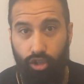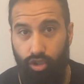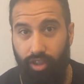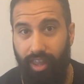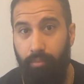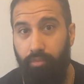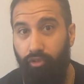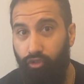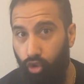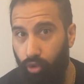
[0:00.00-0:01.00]
to then
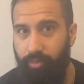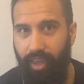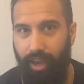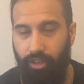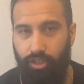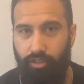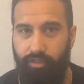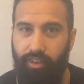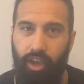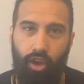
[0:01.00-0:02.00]
perform the actions.